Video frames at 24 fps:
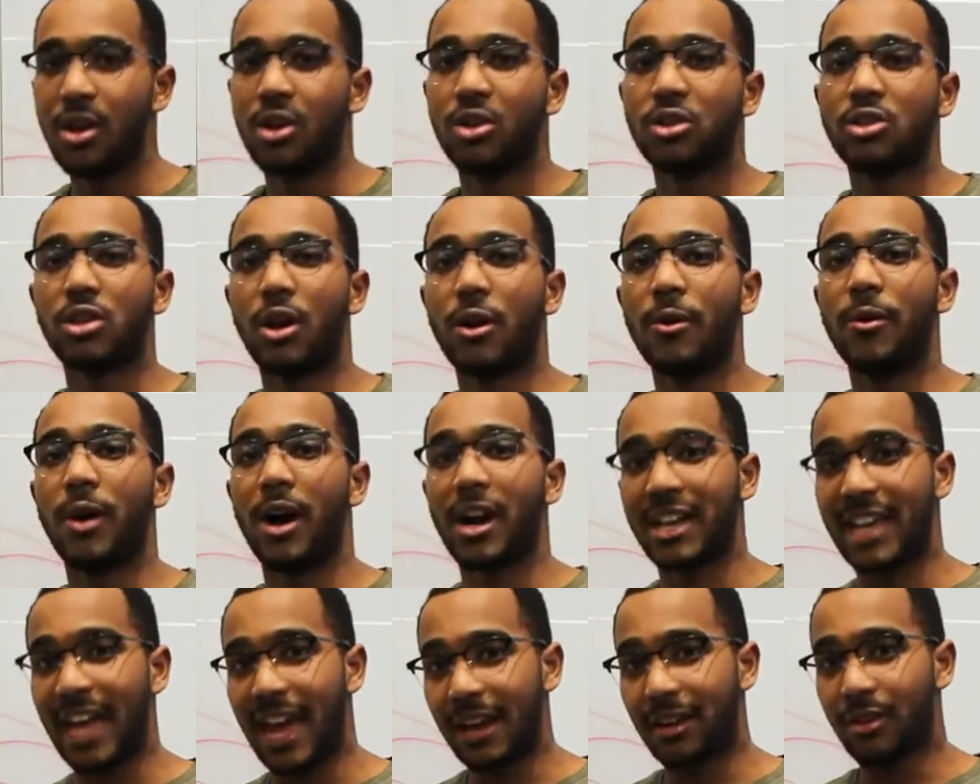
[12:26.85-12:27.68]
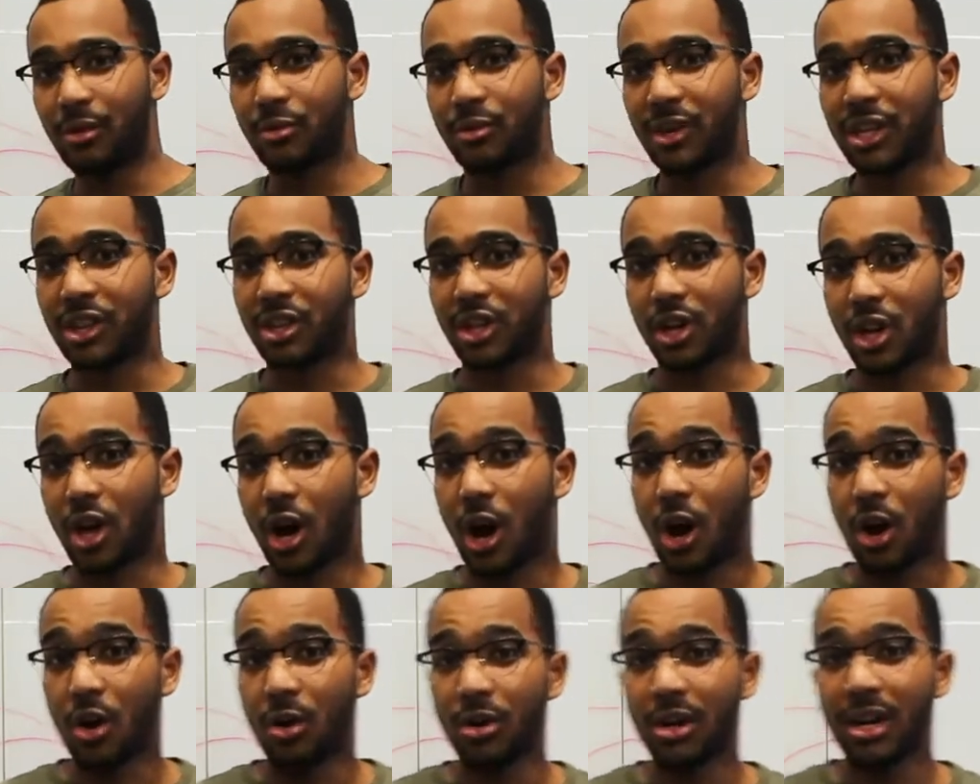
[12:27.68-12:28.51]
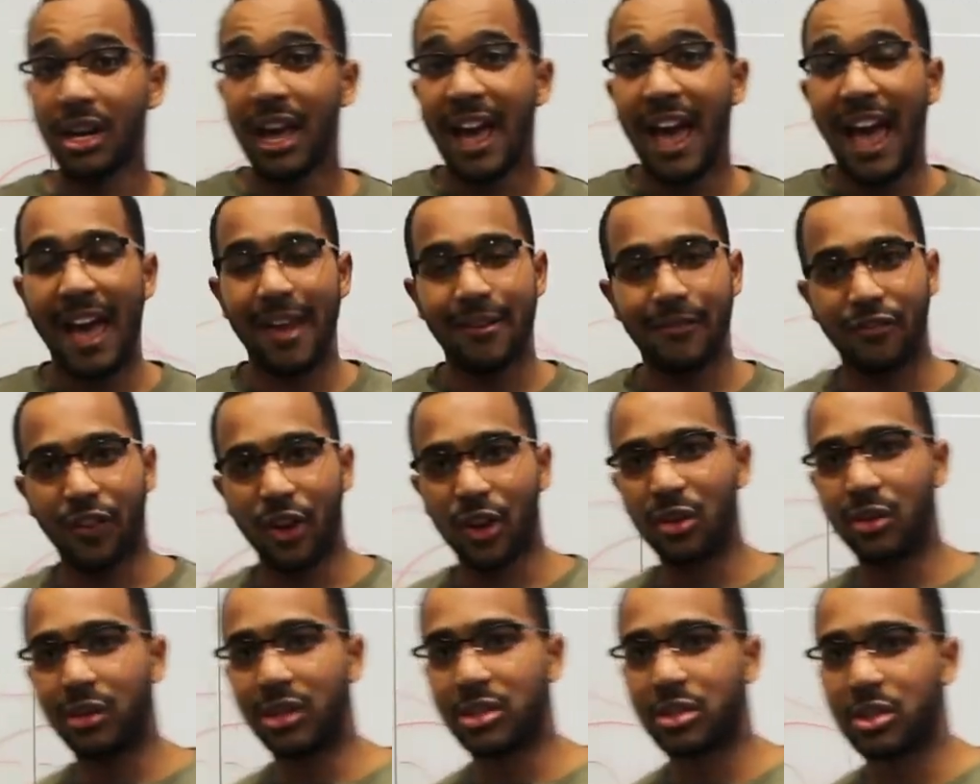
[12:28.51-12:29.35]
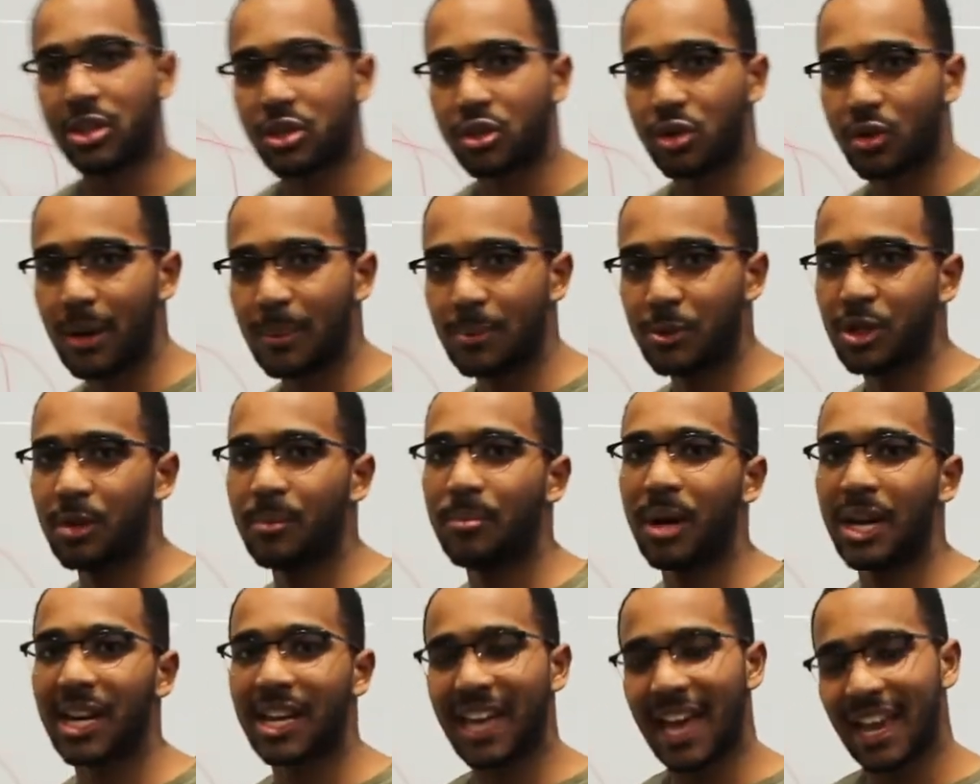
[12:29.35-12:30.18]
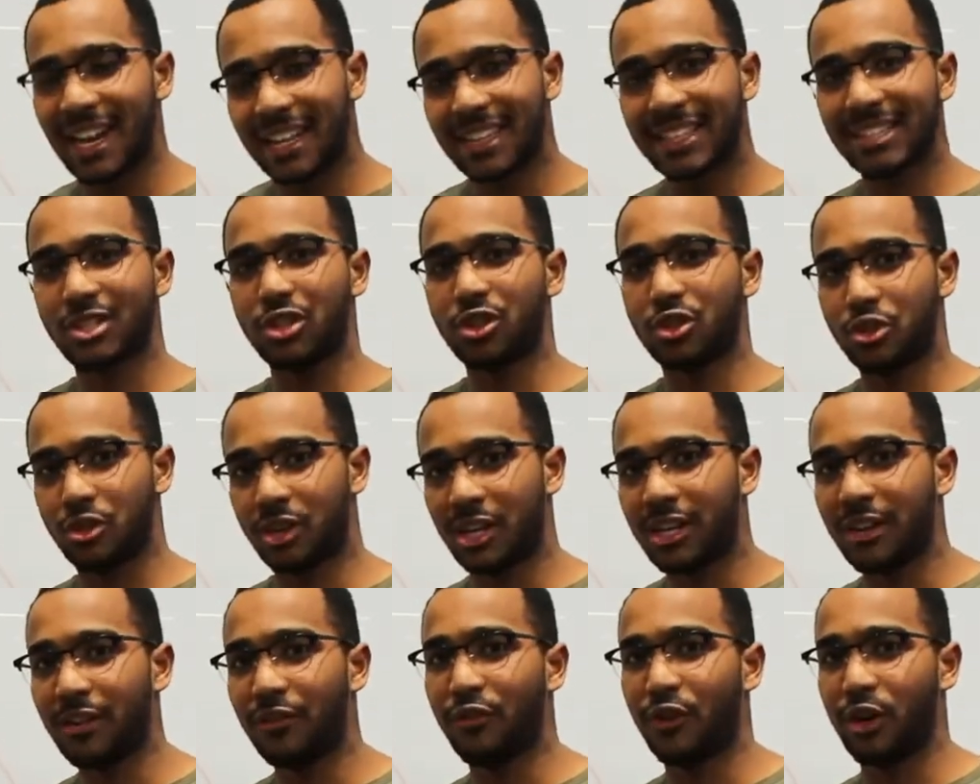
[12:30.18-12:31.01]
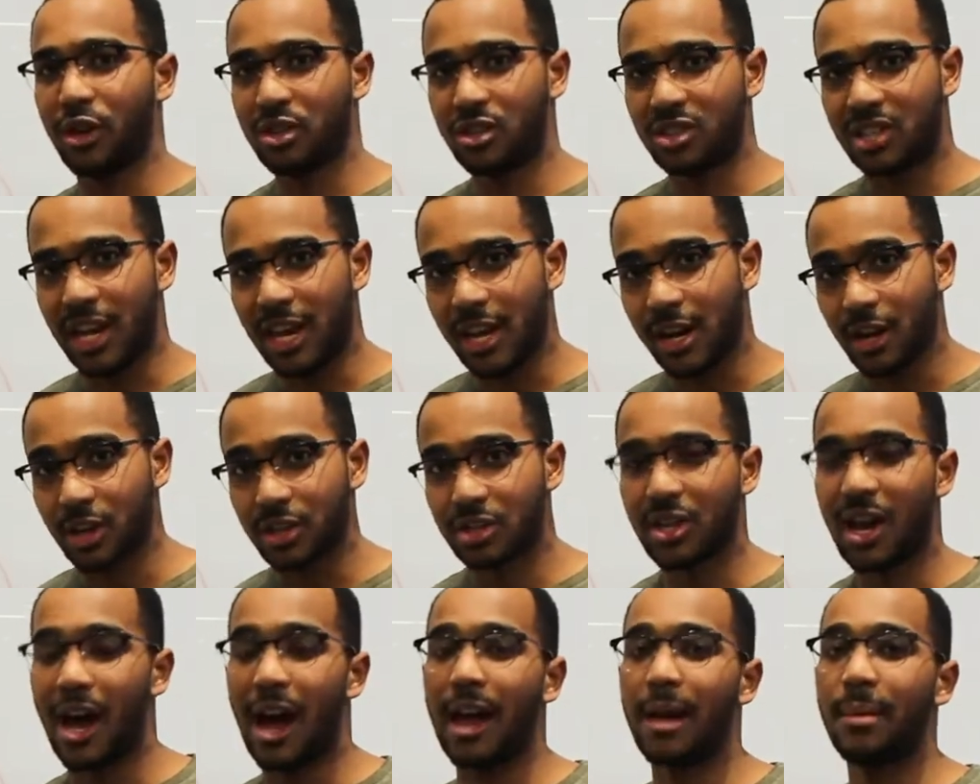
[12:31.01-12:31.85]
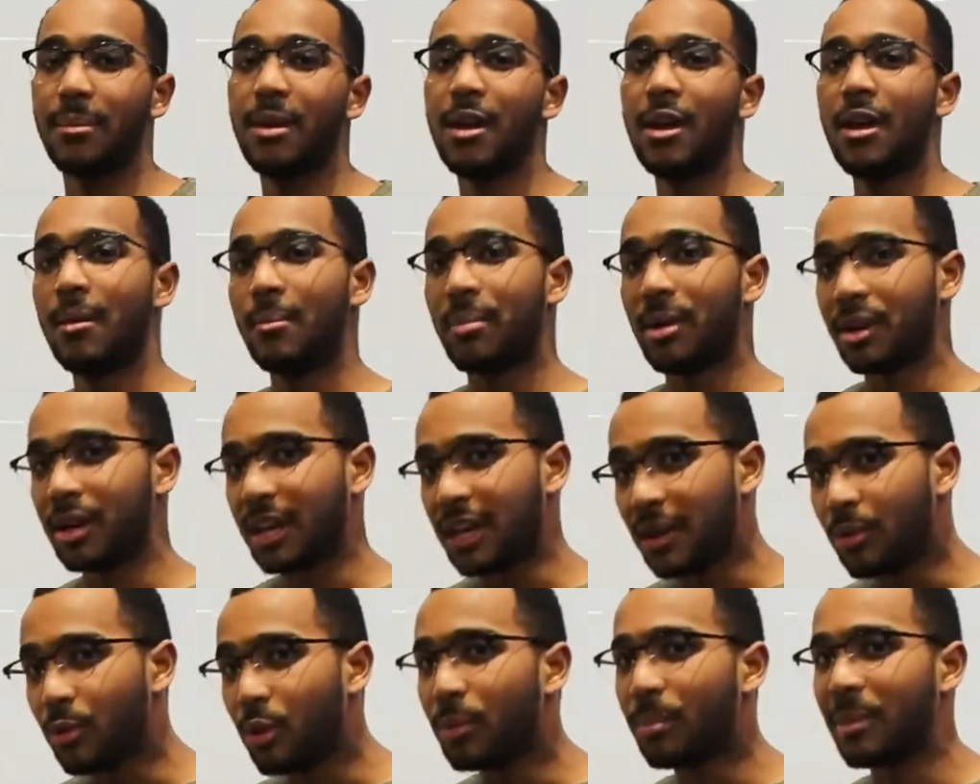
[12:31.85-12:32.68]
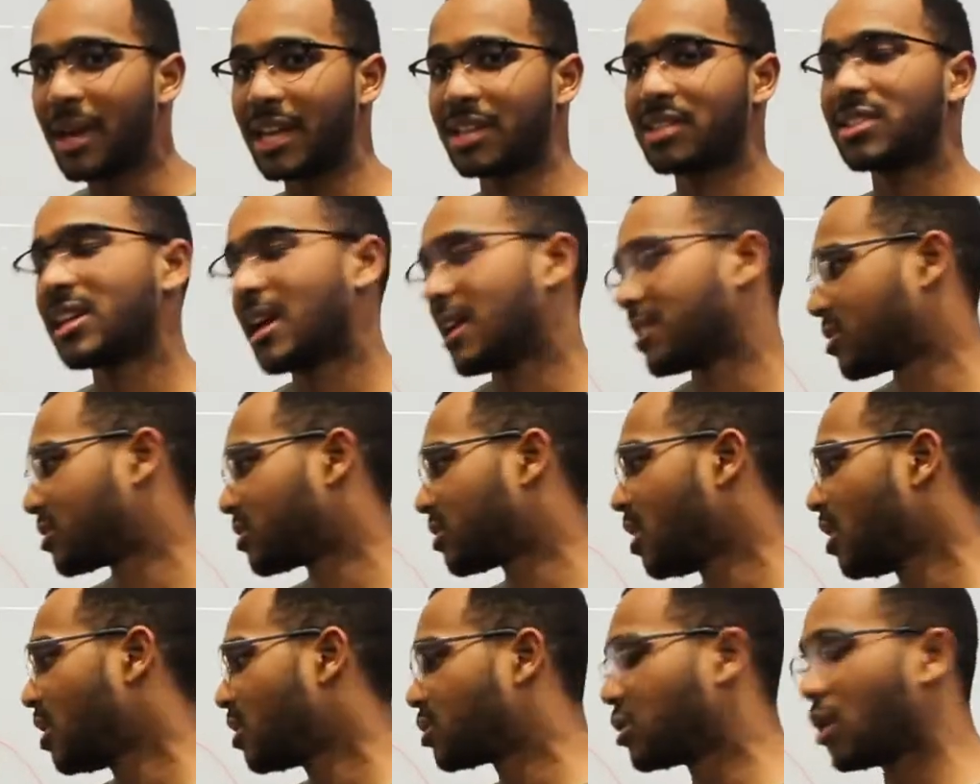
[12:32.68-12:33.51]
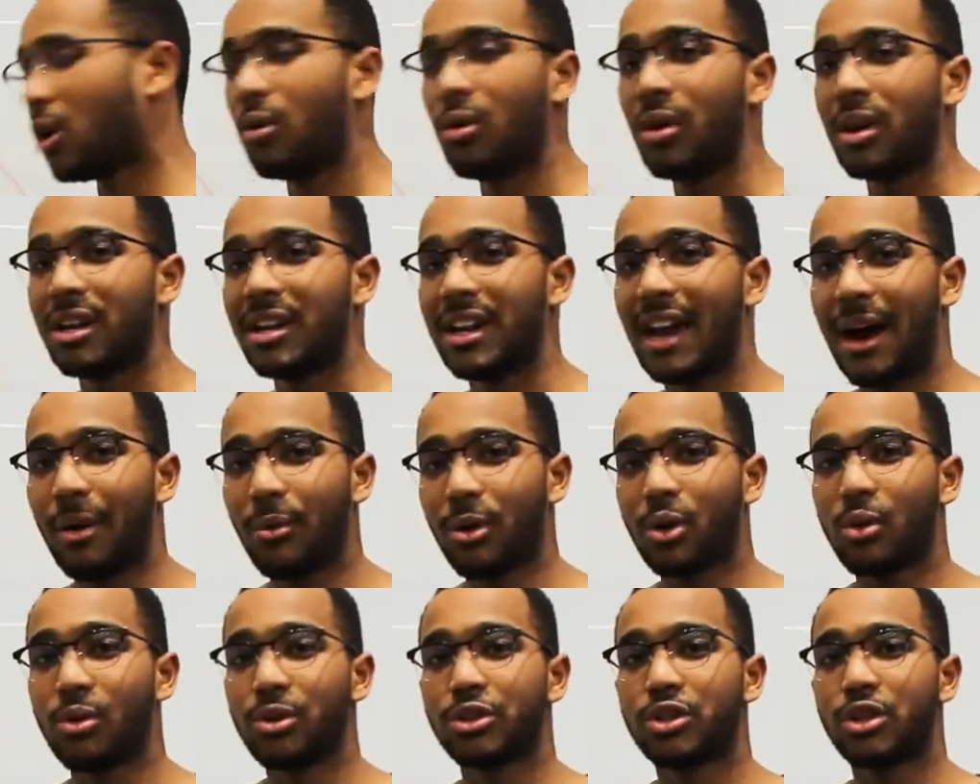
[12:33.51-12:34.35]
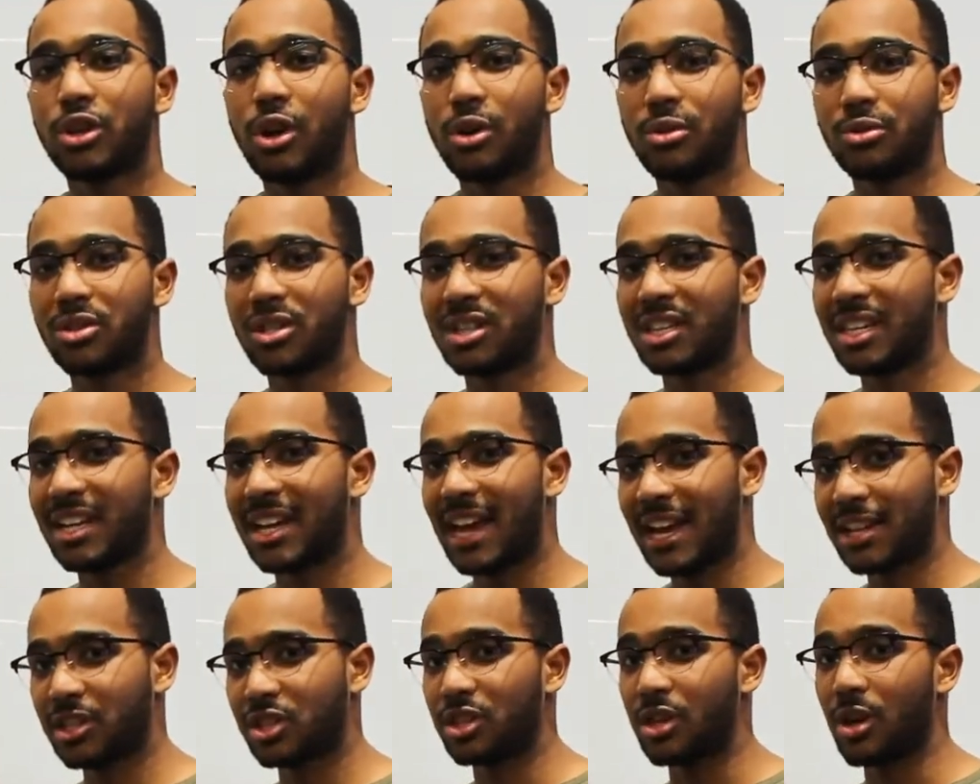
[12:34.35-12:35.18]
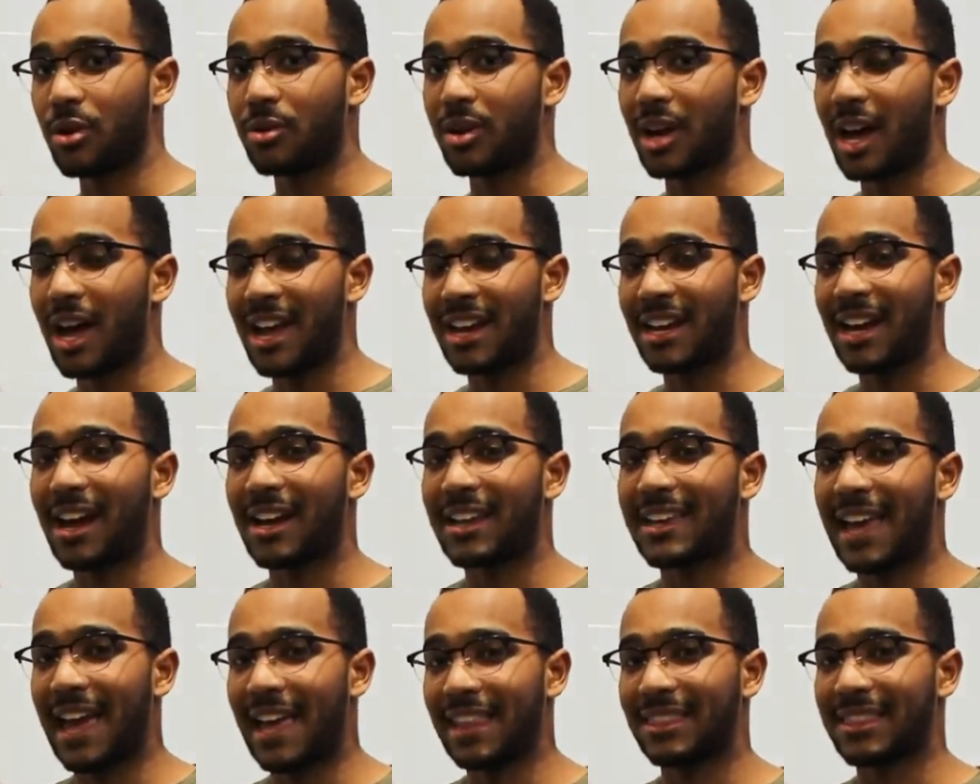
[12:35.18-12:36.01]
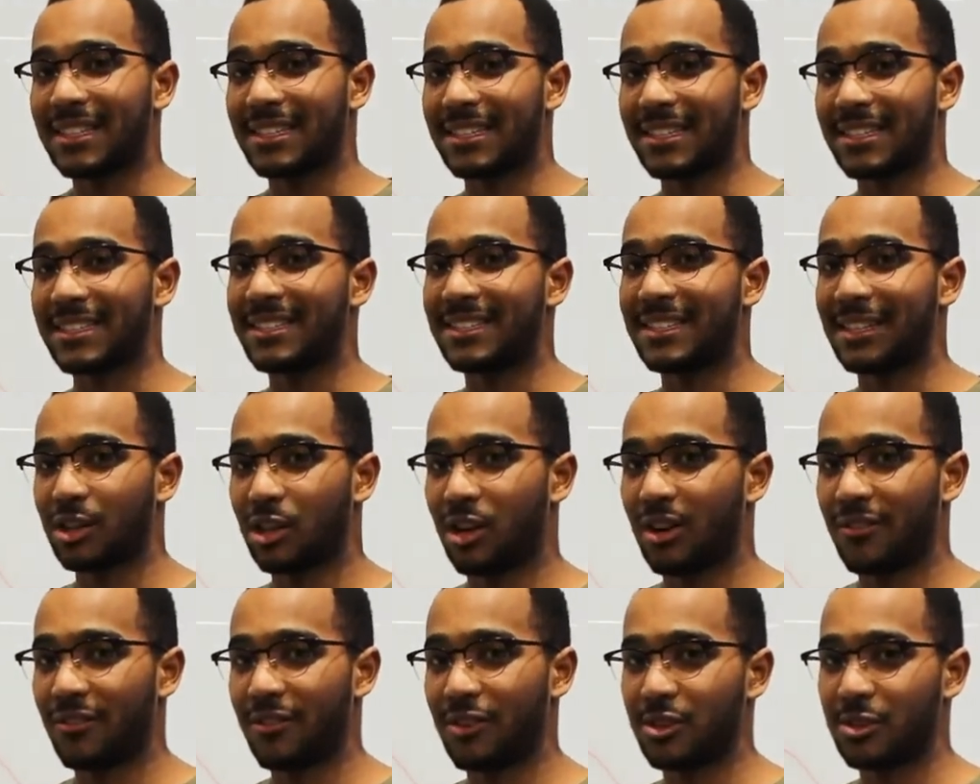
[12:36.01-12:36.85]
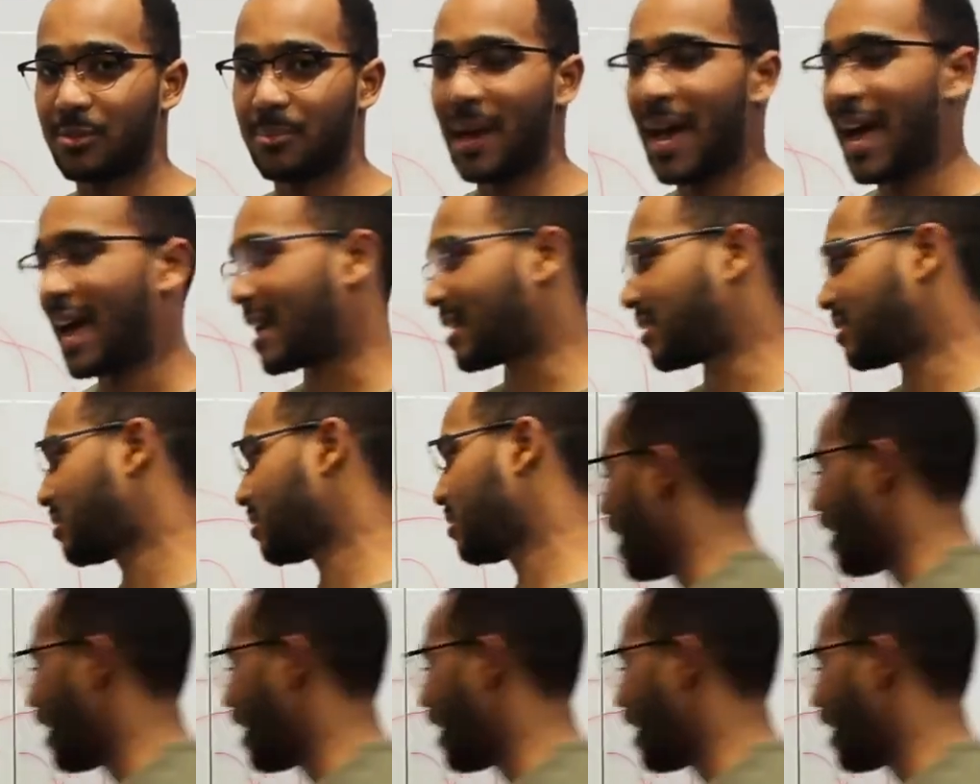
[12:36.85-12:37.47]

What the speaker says: So again, read the code and follow this description, but again, this is tricky at first, take your time, but it will make sense. So now we're going to go to the next node, and again, this is still our first pass.